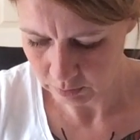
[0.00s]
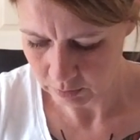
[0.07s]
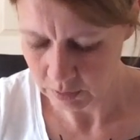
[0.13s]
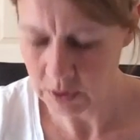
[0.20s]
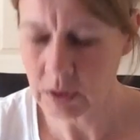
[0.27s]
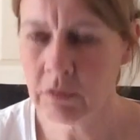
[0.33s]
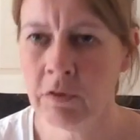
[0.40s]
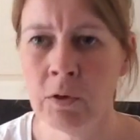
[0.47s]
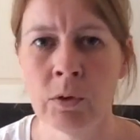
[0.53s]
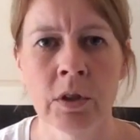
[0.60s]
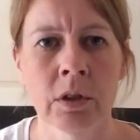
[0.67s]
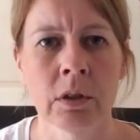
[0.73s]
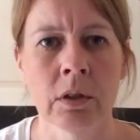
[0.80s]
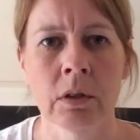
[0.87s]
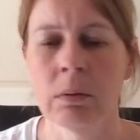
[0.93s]
So
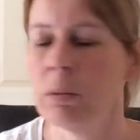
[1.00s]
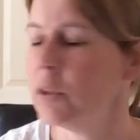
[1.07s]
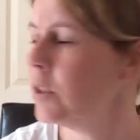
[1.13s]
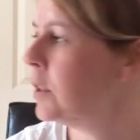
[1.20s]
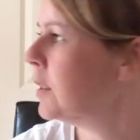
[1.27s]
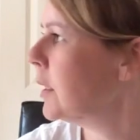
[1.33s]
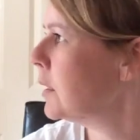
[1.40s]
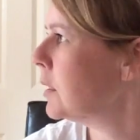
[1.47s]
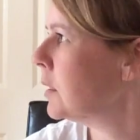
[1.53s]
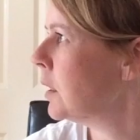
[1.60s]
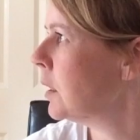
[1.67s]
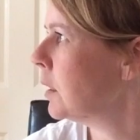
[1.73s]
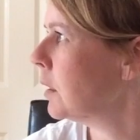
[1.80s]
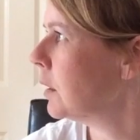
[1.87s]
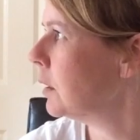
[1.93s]
what's the date
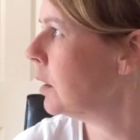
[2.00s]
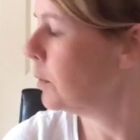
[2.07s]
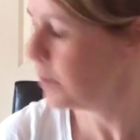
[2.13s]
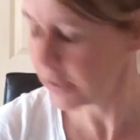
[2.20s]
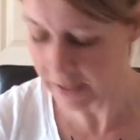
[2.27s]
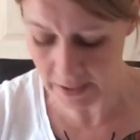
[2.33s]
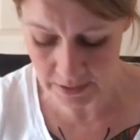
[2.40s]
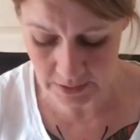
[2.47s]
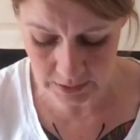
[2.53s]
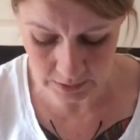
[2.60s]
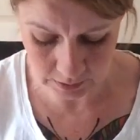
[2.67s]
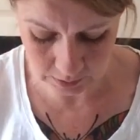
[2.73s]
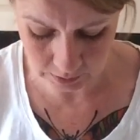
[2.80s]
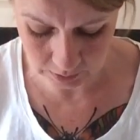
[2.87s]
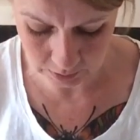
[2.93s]
today? Oh, it's the
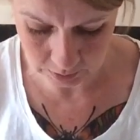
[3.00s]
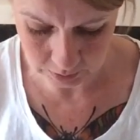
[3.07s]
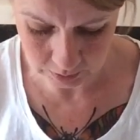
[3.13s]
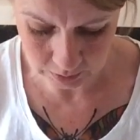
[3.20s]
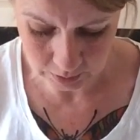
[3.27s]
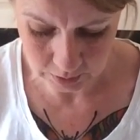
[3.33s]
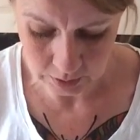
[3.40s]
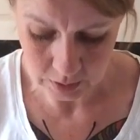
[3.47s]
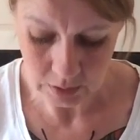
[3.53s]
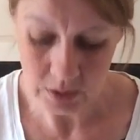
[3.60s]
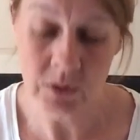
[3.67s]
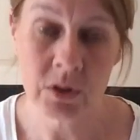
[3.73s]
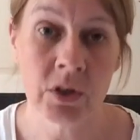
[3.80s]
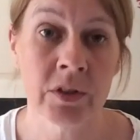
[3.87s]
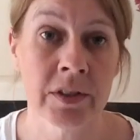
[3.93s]
18th. So
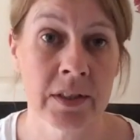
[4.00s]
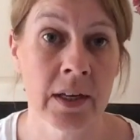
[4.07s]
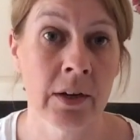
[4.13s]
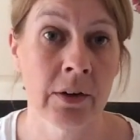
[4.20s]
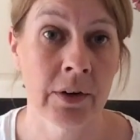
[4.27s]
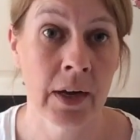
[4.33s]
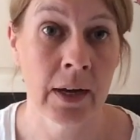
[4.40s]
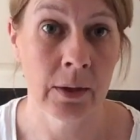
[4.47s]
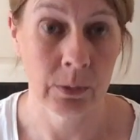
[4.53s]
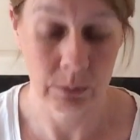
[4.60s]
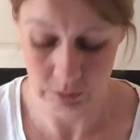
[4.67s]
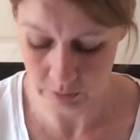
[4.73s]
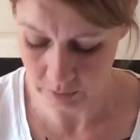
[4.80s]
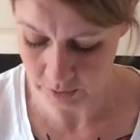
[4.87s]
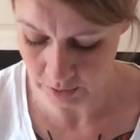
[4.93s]
it's on sale now.
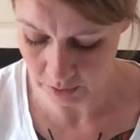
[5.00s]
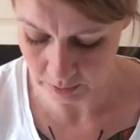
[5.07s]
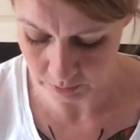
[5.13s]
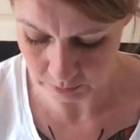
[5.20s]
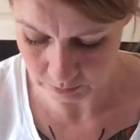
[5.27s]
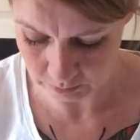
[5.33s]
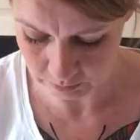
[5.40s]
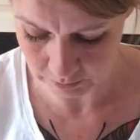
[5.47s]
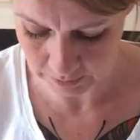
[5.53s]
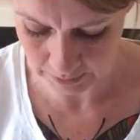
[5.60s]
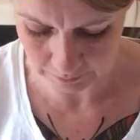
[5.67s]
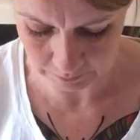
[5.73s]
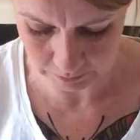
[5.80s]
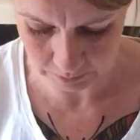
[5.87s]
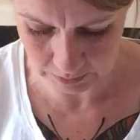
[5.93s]
So yeah,
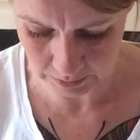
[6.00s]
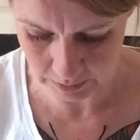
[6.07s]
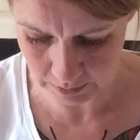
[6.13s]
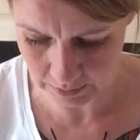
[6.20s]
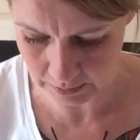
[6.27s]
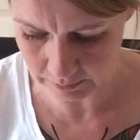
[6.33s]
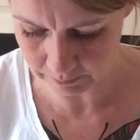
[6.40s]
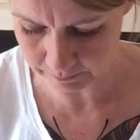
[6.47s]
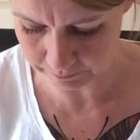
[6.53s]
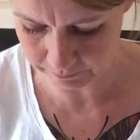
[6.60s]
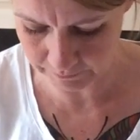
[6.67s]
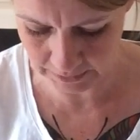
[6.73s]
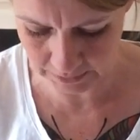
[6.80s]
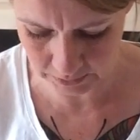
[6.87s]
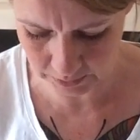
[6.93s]
I think
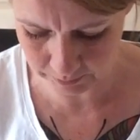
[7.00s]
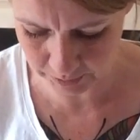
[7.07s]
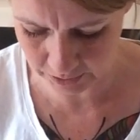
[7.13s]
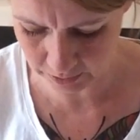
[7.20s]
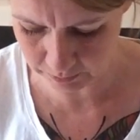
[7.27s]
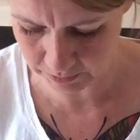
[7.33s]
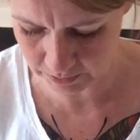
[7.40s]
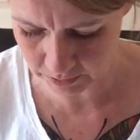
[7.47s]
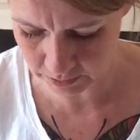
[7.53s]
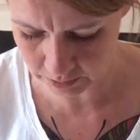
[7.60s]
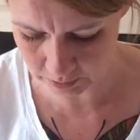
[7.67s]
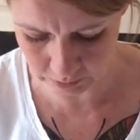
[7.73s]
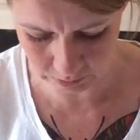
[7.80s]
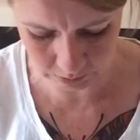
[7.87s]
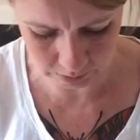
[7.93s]
next time I go
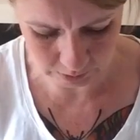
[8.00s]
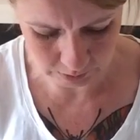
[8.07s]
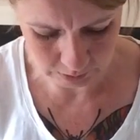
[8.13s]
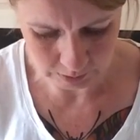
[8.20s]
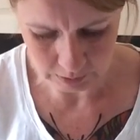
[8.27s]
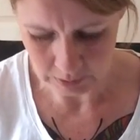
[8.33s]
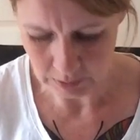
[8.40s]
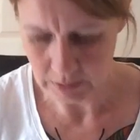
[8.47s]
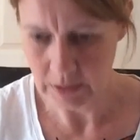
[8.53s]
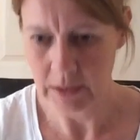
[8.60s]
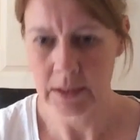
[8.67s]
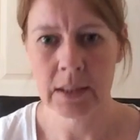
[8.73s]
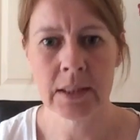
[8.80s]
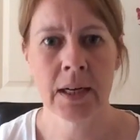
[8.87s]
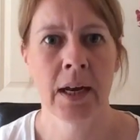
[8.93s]

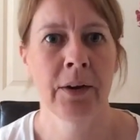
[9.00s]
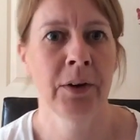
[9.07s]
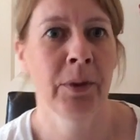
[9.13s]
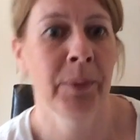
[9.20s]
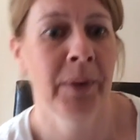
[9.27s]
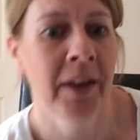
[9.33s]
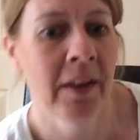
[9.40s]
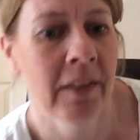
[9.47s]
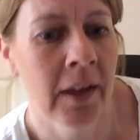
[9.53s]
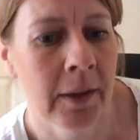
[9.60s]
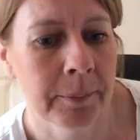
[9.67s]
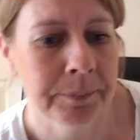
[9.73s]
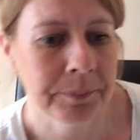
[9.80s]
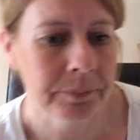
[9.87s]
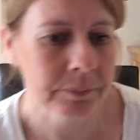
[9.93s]
into town, I will get
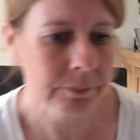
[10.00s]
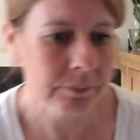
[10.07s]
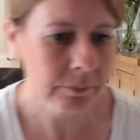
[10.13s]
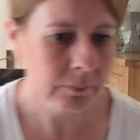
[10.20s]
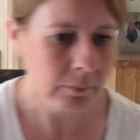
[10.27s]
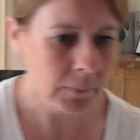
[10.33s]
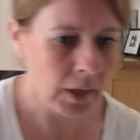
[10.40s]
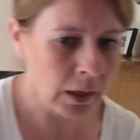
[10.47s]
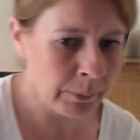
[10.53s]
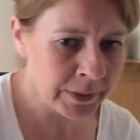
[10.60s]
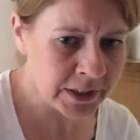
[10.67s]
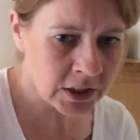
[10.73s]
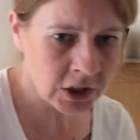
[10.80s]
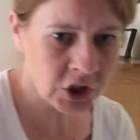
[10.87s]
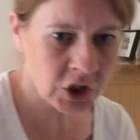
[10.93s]
that. I
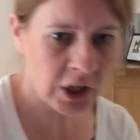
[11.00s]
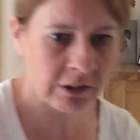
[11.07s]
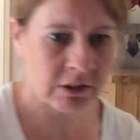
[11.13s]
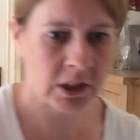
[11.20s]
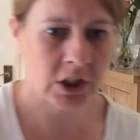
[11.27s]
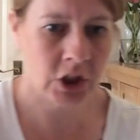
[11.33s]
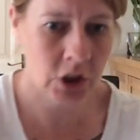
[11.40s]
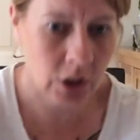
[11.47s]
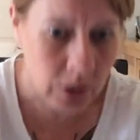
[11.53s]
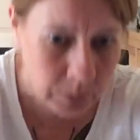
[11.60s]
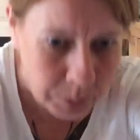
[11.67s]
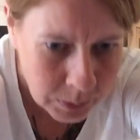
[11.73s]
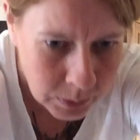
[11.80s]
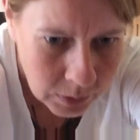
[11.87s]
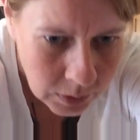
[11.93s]
went to the charity shop.